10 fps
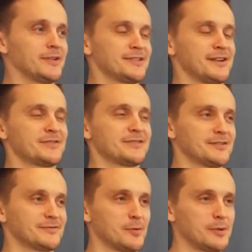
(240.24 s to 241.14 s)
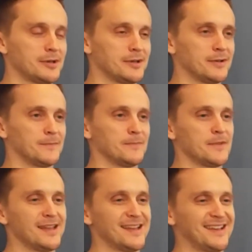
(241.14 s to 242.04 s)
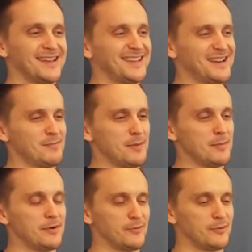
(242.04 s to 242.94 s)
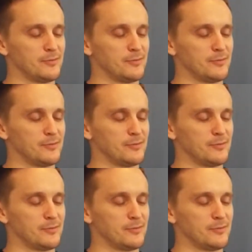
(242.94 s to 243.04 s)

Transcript: wanted to distance ourselves from it. I can't remember